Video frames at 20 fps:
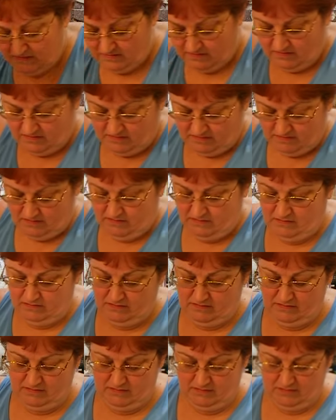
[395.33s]

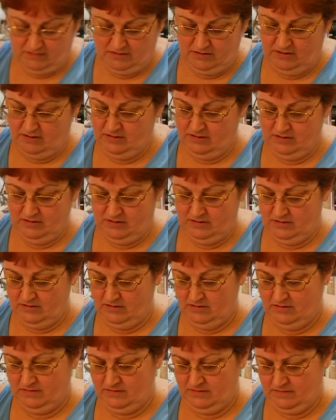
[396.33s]

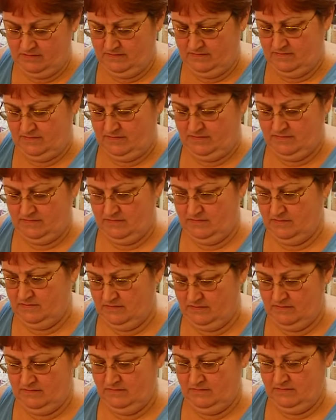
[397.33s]

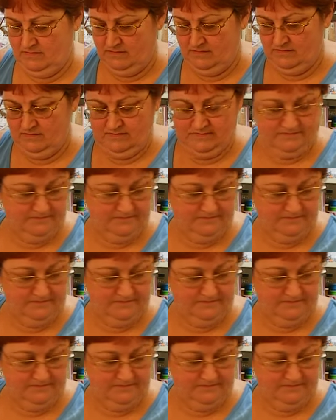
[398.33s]
(no one is talking)